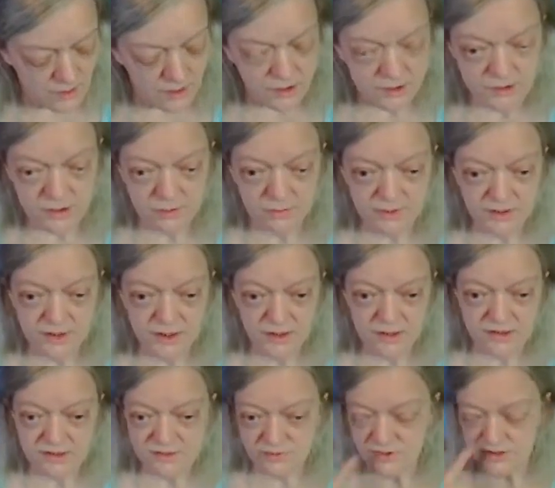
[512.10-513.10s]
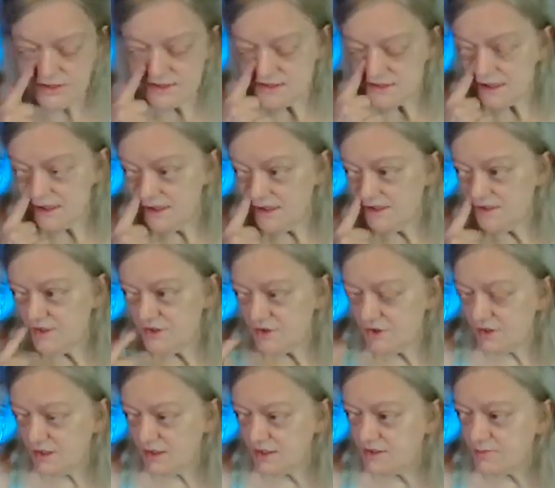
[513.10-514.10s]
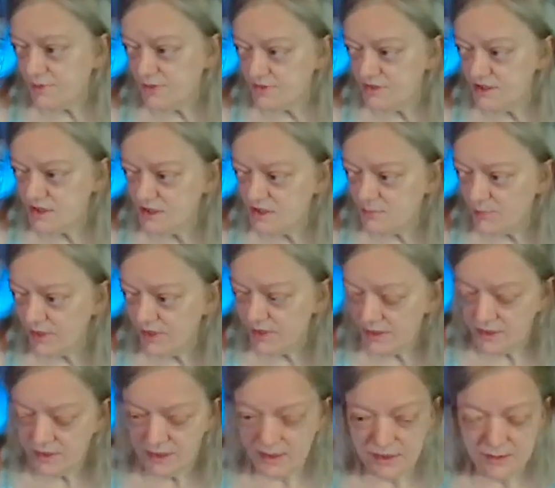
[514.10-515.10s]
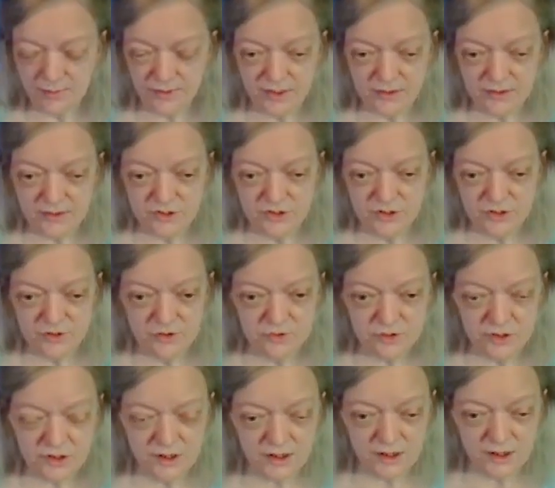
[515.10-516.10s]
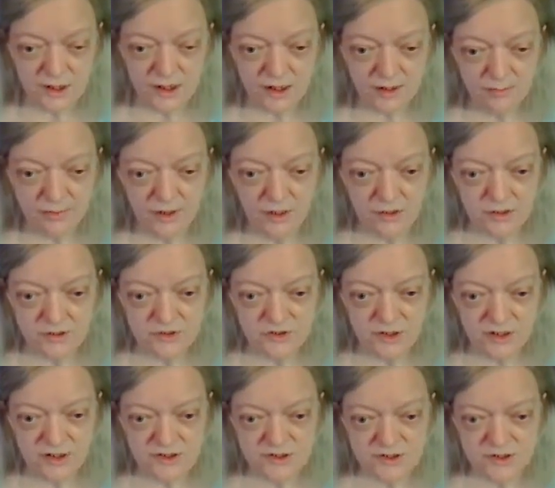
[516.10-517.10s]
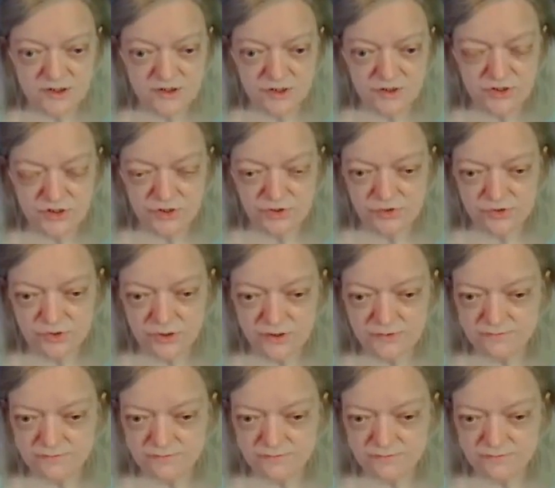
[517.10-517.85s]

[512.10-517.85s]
And nobody else want to say it because you're not supposed to speculate about the children, and I apologize to the children.